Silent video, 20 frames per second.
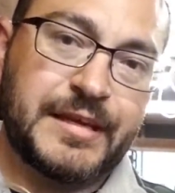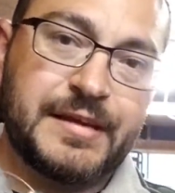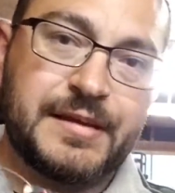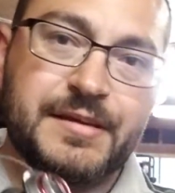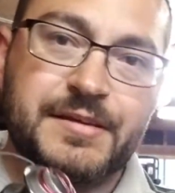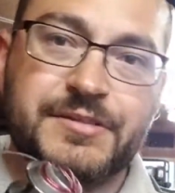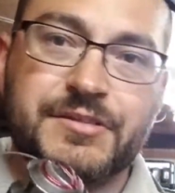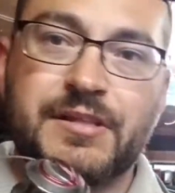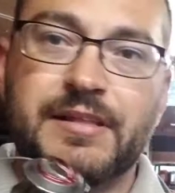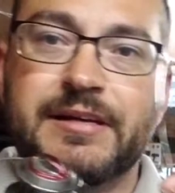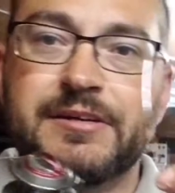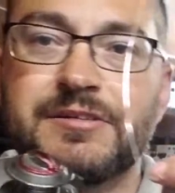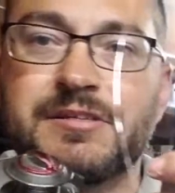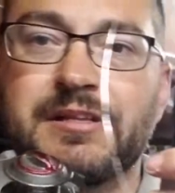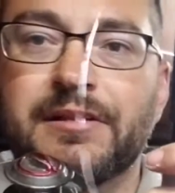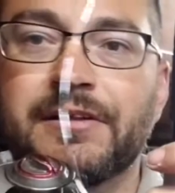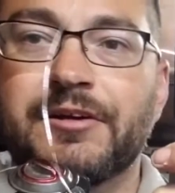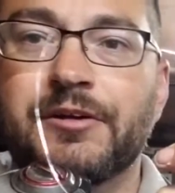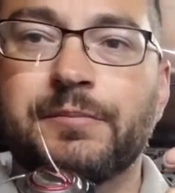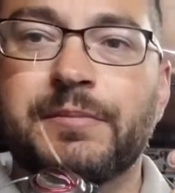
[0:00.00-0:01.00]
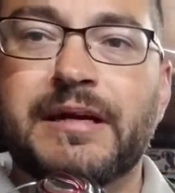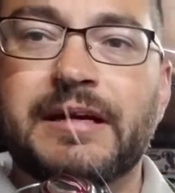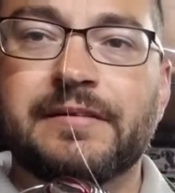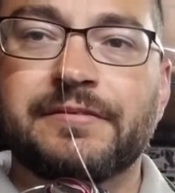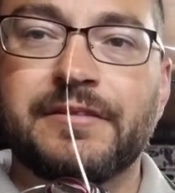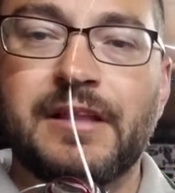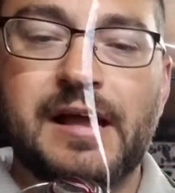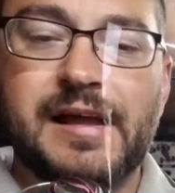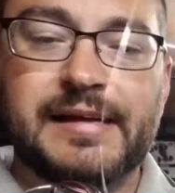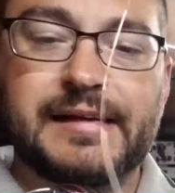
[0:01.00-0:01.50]
So there's a little bit of
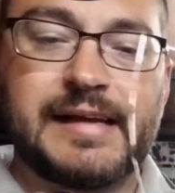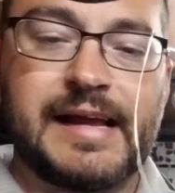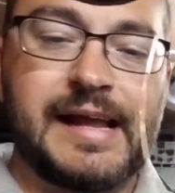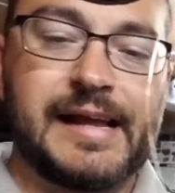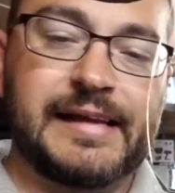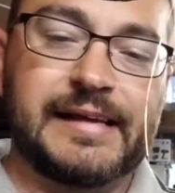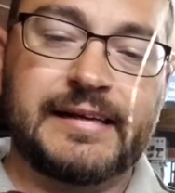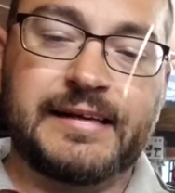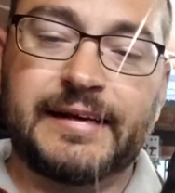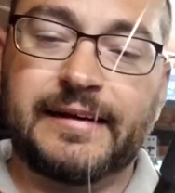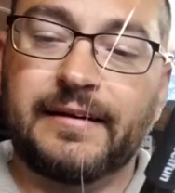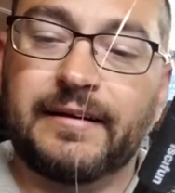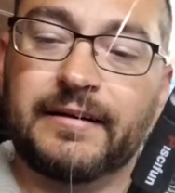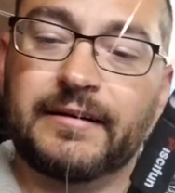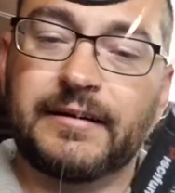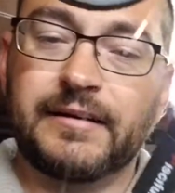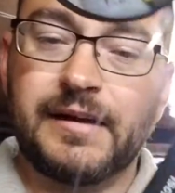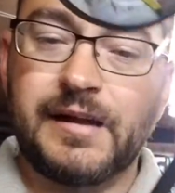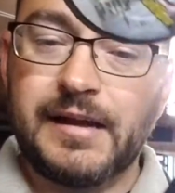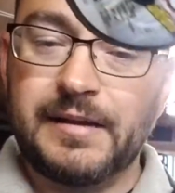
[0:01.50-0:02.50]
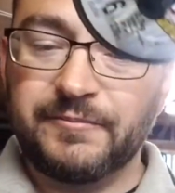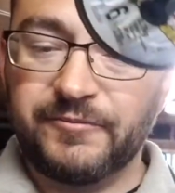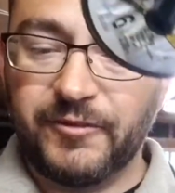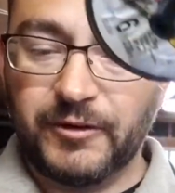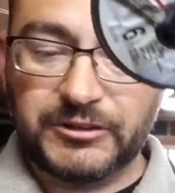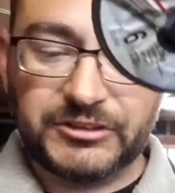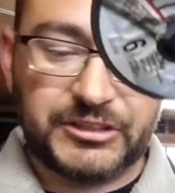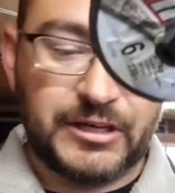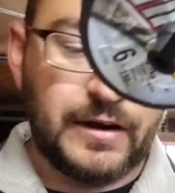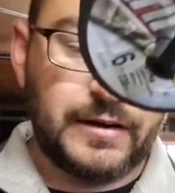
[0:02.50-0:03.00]
line hanging here for
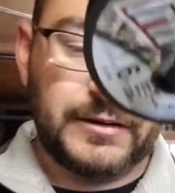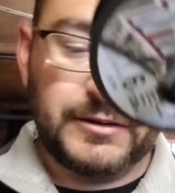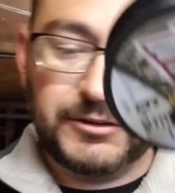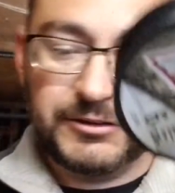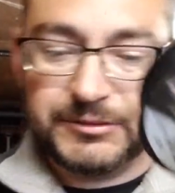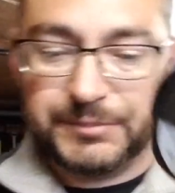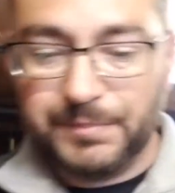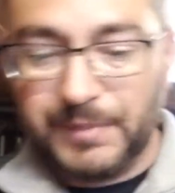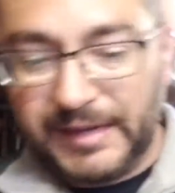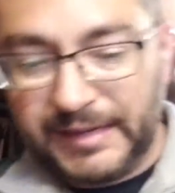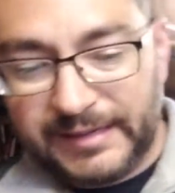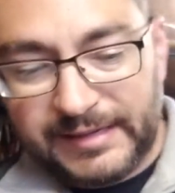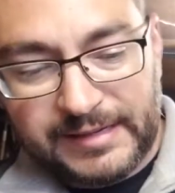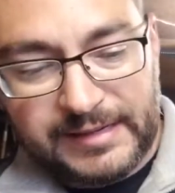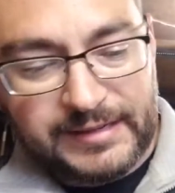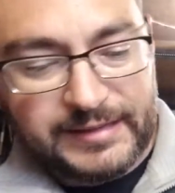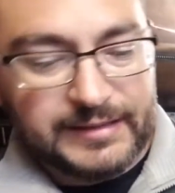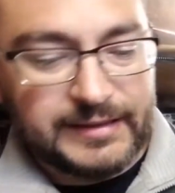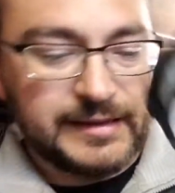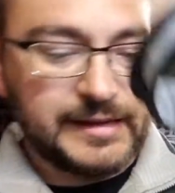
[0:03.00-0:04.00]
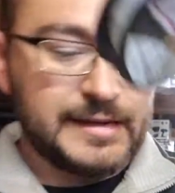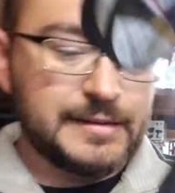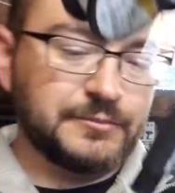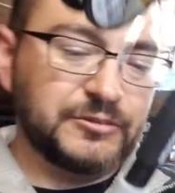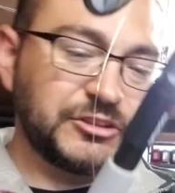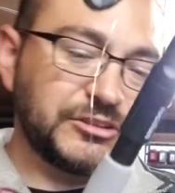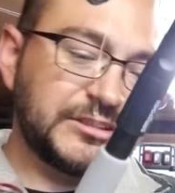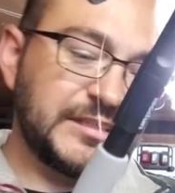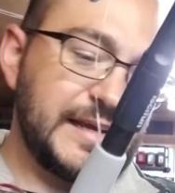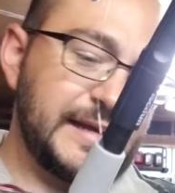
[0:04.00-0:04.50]
starters, but
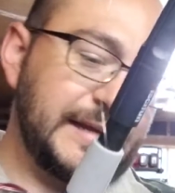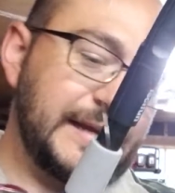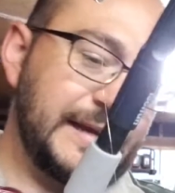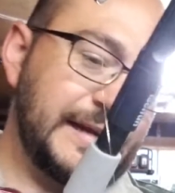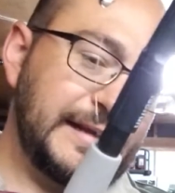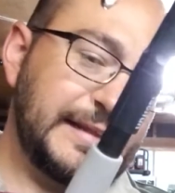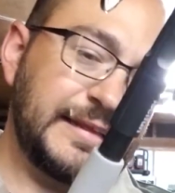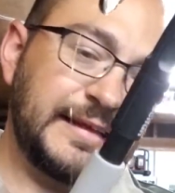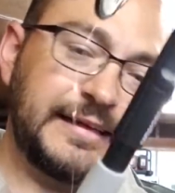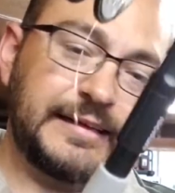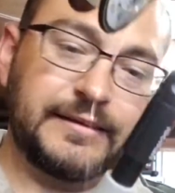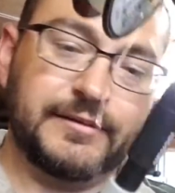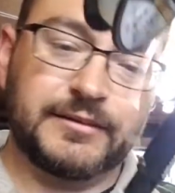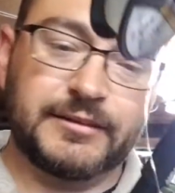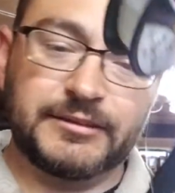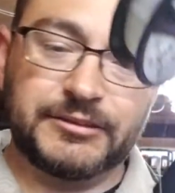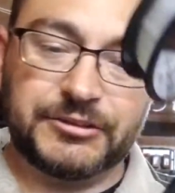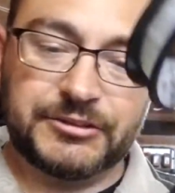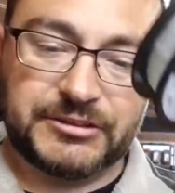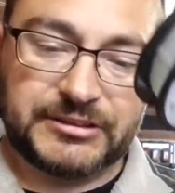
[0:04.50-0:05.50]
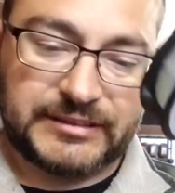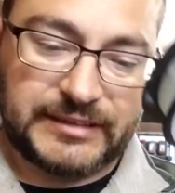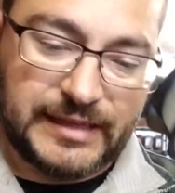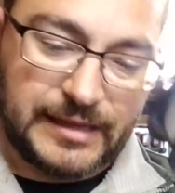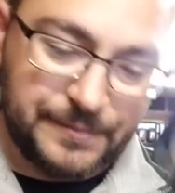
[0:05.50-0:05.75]
just like anything, you can just